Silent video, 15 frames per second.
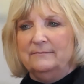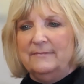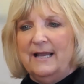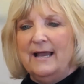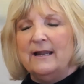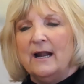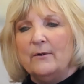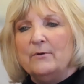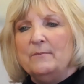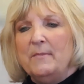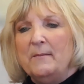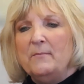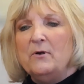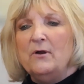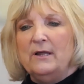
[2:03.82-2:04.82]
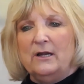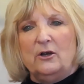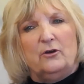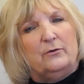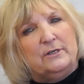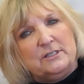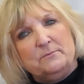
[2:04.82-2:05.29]
And I remember on a
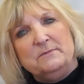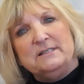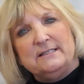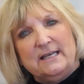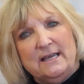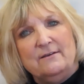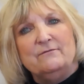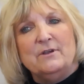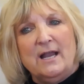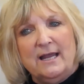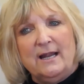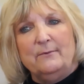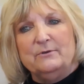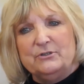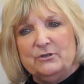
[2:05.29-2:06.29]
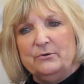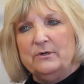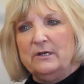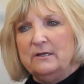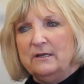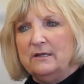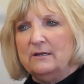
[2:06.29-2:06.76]
Christmas Eve night, I was doing
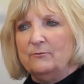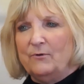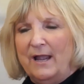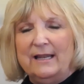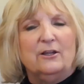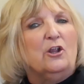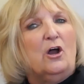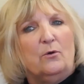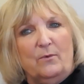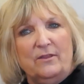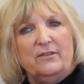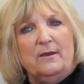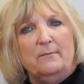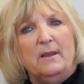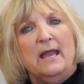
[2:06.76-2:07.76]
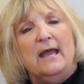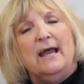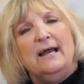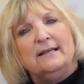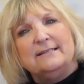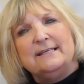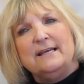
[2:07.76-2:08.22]
a ride along with them.
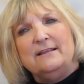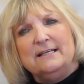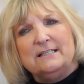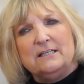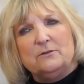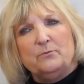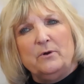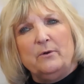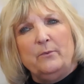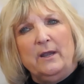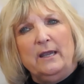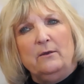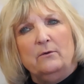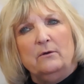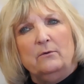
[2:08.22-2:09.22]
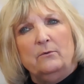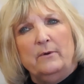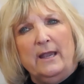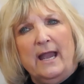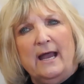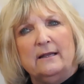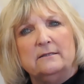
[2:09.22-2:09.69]
And see, this is where we
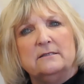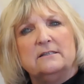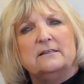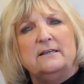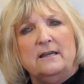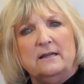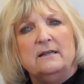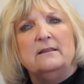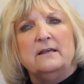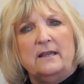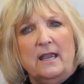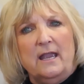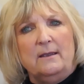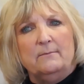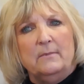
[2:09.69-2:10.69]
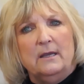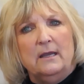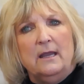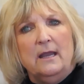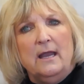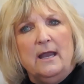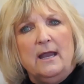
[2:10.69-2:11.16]
had skin in the game.
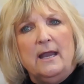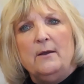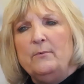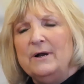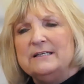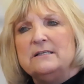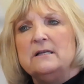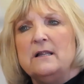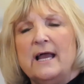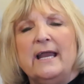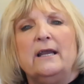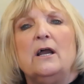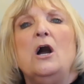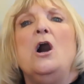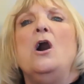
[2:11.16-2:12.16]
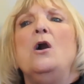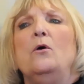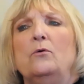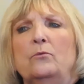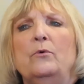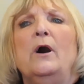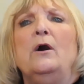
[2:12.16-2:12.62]
It wasn't like,
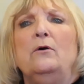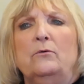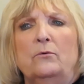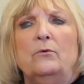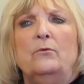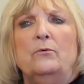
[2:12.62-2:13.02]
well,